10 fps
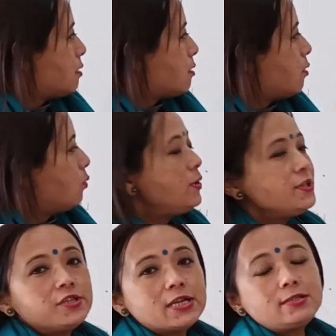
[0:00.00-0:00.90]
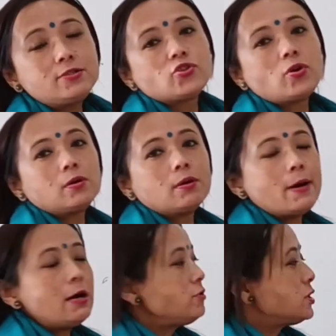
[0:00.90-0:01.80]
we shall talk
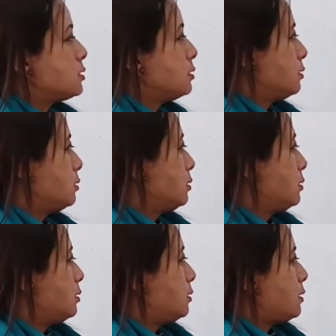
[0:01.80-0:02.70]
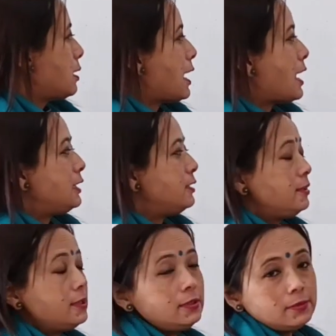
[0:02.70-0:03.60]
about
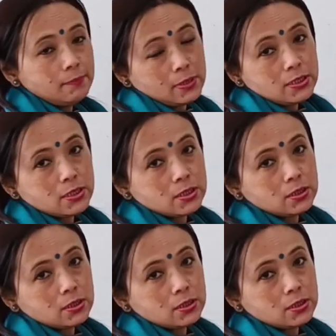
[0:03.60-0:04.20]
Ananda Math,